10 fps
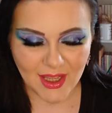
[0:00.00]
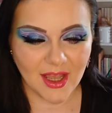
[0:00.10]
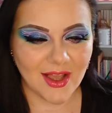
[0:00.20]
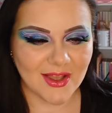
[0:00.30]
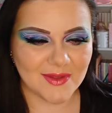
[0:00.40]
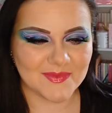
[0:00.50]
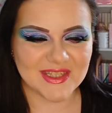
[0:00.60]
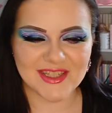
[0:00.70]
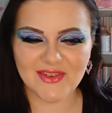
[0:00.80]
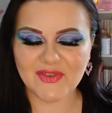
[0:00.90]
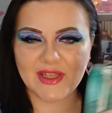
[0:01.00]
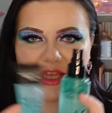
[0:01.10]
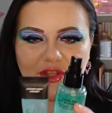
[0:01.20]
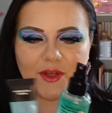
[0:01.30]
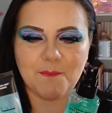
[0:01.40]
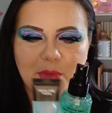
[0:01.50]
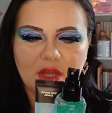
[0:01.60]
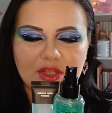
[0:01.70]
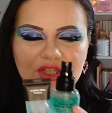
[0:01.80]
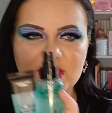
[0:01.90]
So don't forget you can
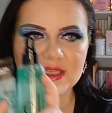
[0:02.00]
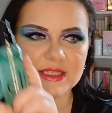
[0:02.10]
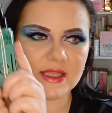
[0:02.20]
purchase